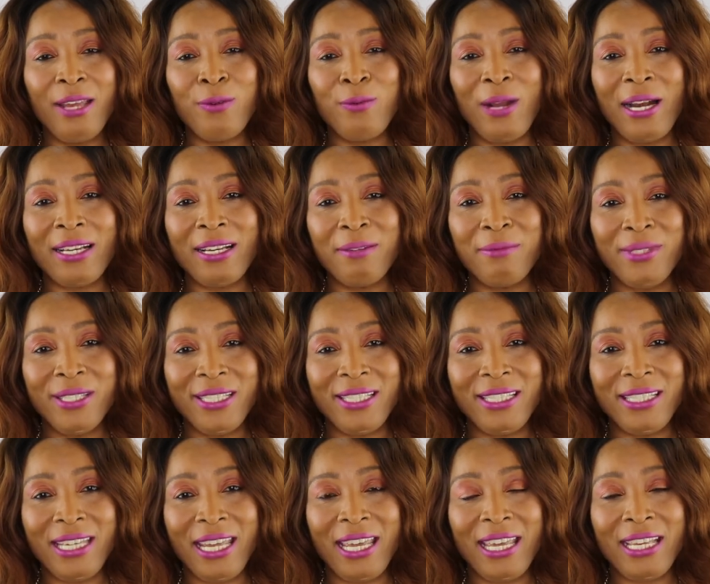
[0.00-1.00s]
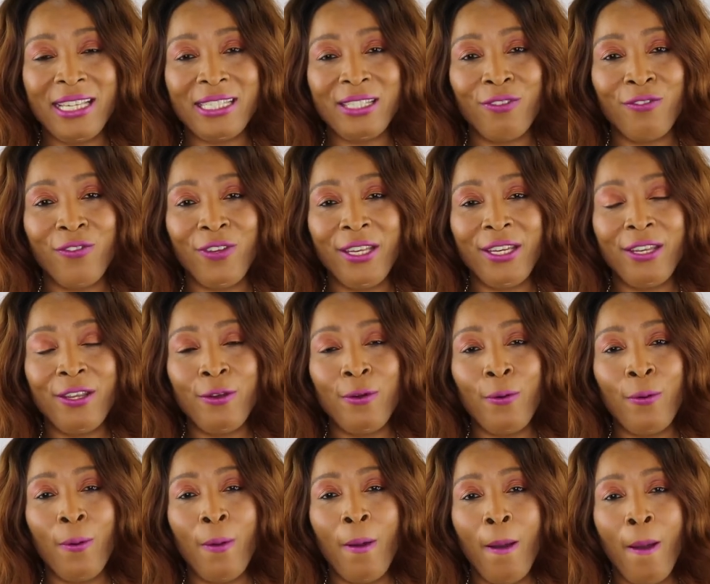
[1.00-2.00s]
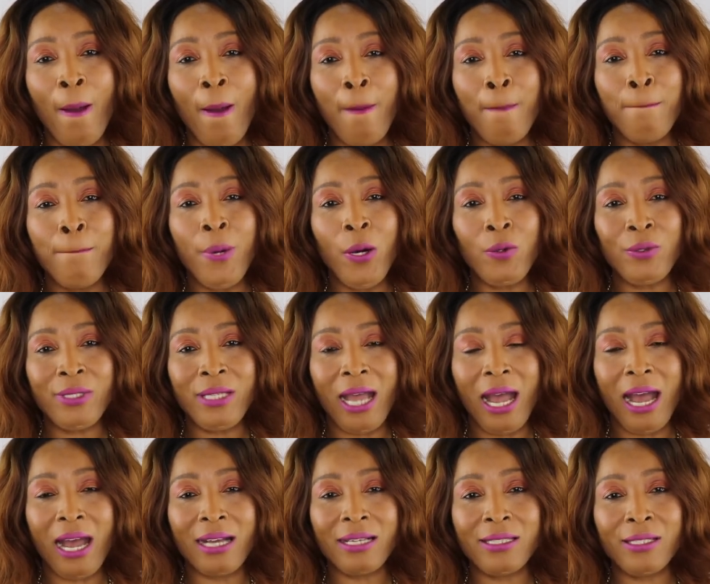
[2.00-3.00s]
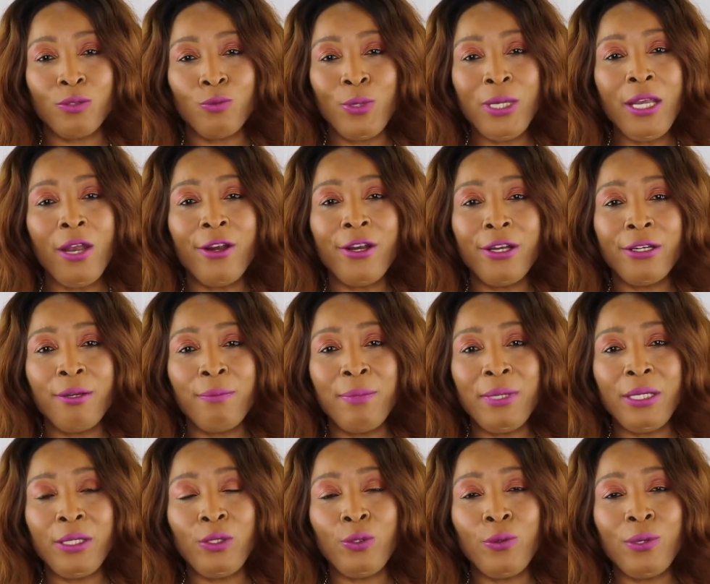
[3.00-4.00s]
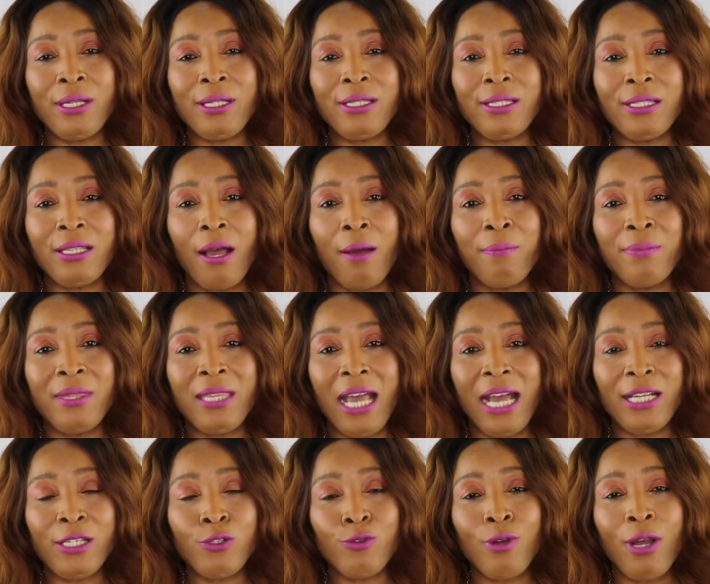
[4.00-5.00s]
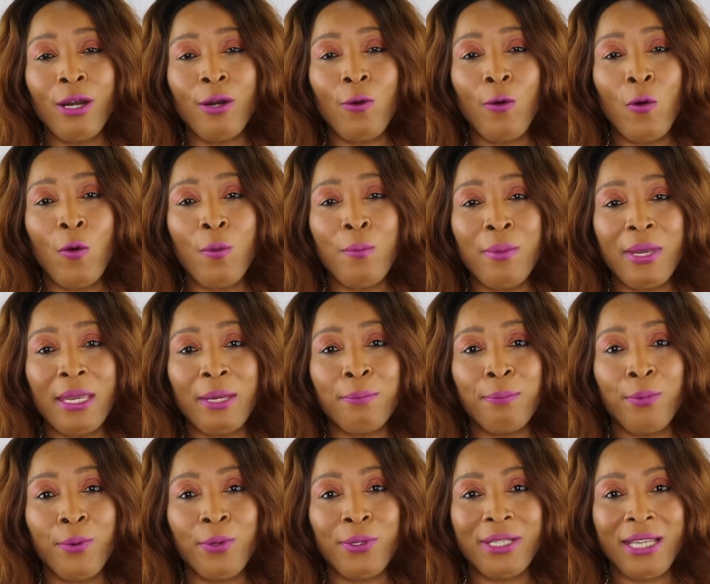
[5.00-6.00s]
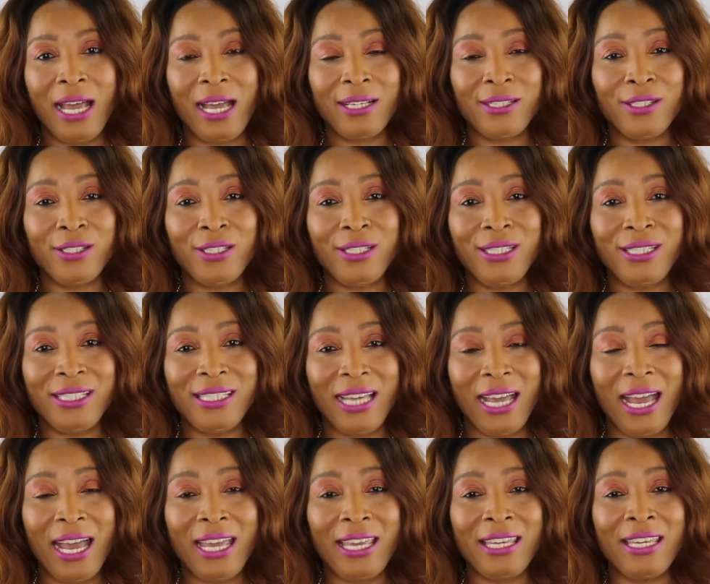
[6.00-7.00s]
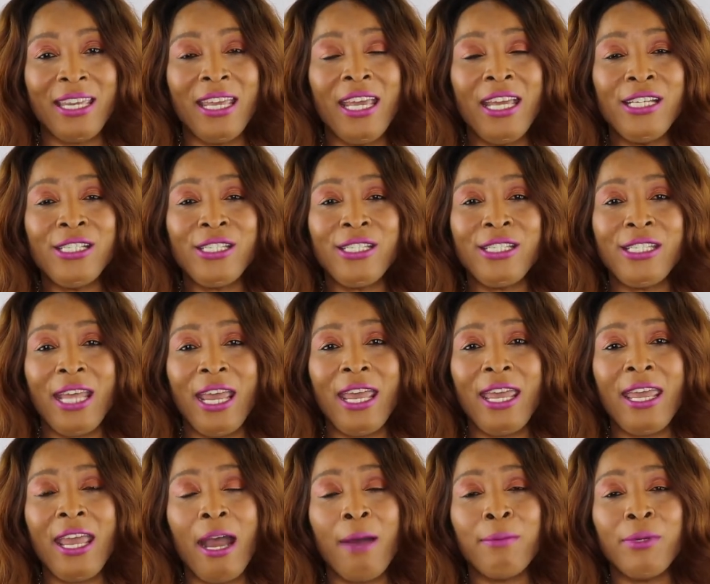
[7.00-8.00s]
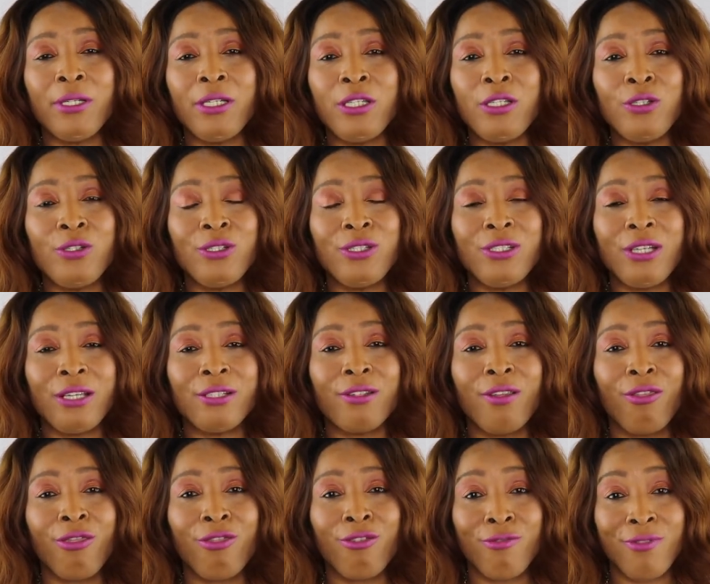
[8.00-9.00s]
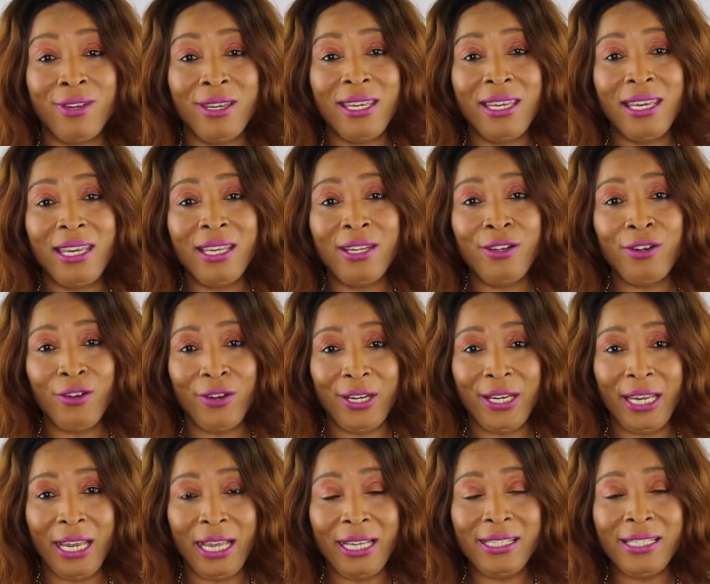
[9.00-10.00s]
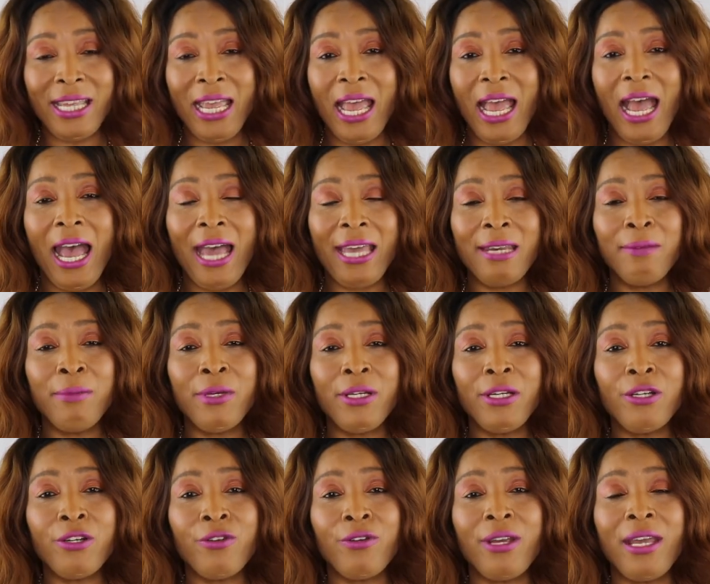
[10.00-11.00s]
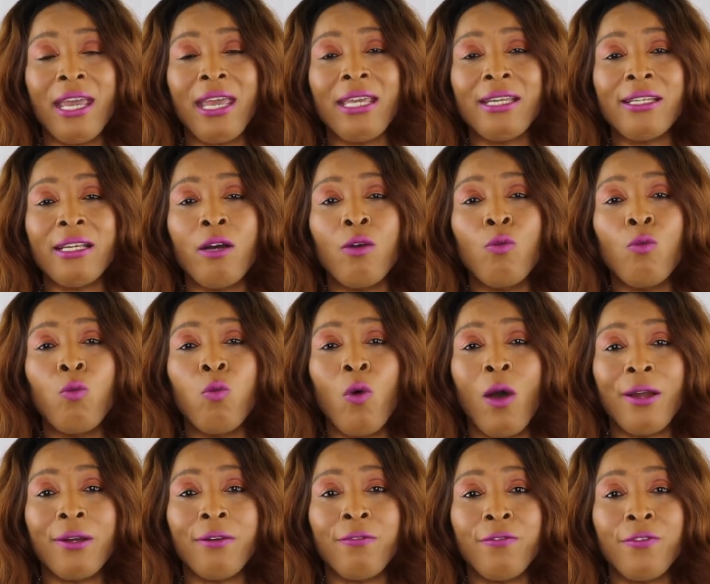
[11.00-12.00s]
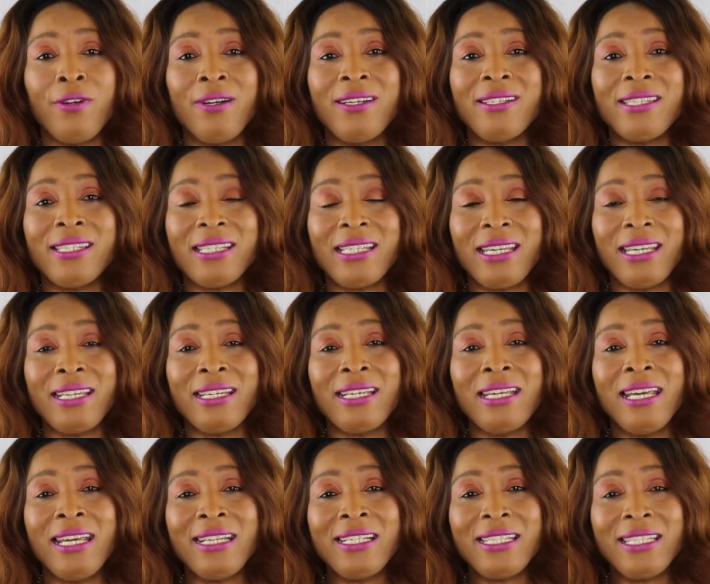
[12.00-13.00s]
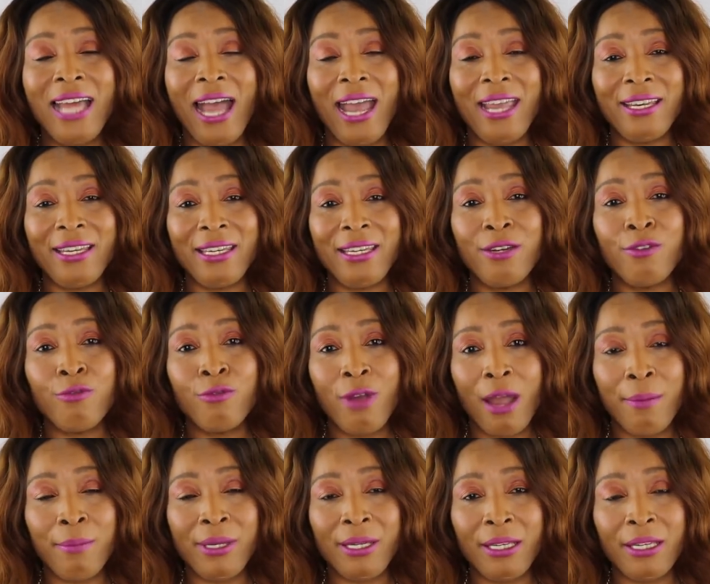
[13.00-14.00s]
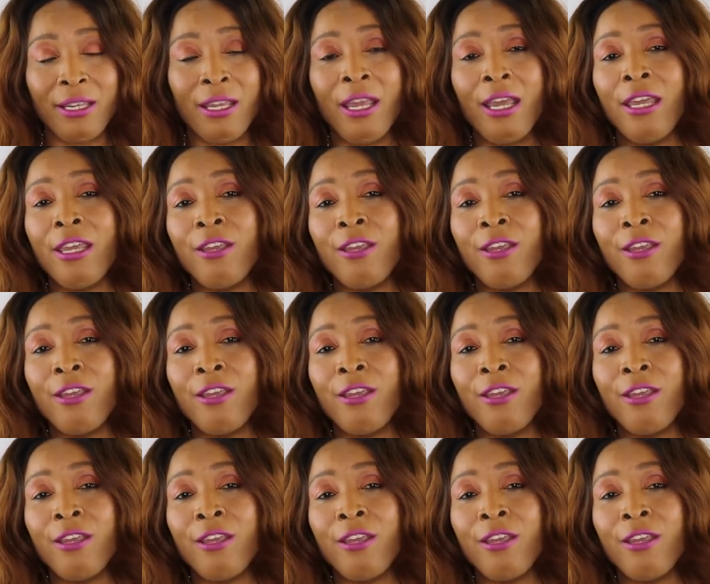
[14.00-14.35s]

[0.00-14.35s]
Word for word: and welcome to today's video Botox we are gonna be doing some natural homemade Botox today today I'm gonna use just three ingredients and I'm gonna create a wonderful skin tightening remedy.